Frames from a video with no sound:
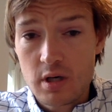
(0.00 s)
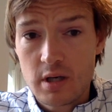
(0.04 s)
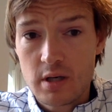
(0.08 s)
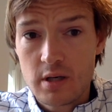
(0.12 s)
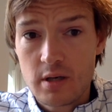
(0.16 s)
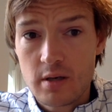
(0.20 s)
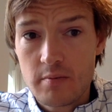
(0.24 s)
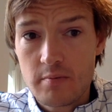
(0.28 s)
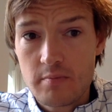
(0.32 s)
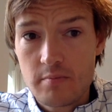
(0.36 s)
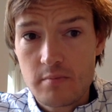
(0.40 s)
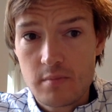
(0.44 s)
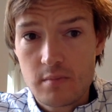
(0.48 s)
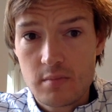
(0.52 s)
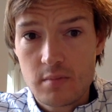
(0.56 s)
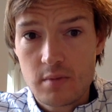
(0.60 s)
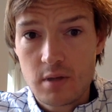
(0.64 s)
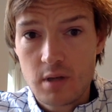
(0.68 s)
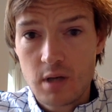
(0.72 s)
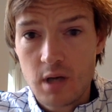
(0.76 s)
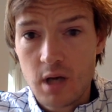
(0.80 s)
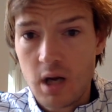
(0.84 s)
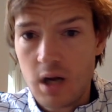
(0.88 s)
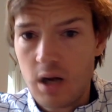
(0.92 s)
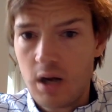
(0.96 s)

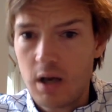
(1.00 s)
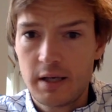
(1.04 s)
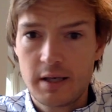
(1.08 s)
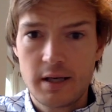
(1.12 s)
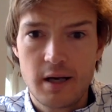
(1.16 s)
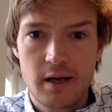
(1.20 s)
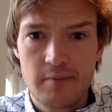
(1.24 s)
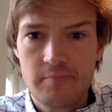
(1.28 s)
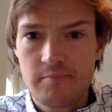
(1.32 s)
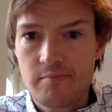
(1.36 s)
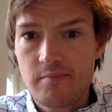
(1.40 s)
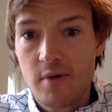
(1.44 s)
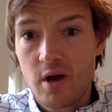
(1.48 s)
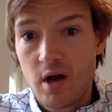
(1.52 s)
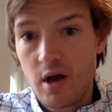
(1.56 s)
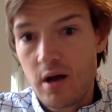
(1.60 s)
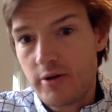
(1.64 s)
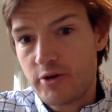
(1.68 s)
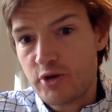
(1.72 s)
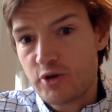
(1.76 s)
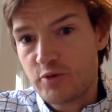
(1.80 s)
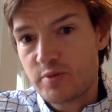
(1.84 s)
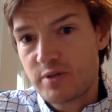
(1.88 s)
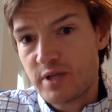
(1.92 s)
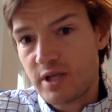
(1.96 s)

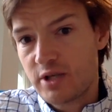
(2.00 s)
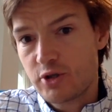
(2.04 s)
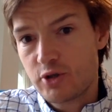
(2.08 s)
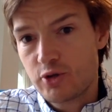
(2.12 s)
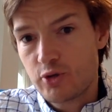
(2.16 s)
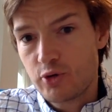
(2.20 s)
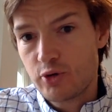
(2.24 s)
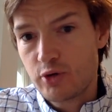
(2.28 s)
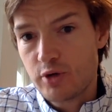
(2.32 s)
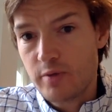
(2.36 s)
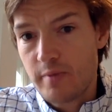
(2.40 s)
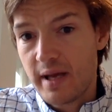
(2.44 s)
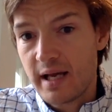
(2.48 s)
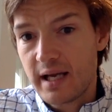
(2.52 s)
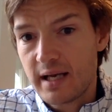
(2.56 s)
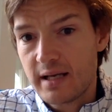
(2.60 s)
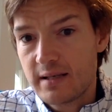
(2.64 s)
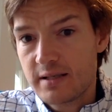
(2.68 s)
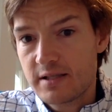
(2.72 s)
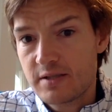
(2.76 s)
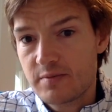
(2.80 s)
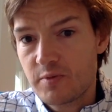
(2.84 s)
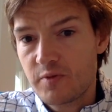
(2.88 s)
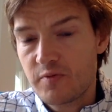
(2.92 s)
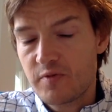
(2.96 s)
100% sure on the
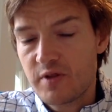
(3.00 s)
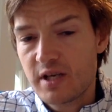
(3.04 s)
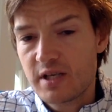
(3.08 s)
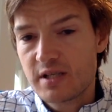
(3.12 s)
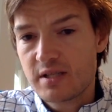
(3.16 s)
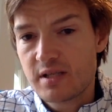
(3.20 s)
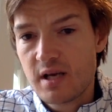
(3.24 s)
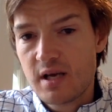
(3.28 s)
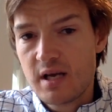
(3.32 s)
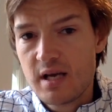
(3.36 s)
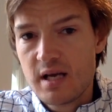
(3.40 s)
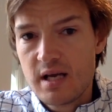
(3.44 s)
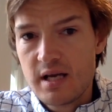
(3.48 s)
mechanism of this.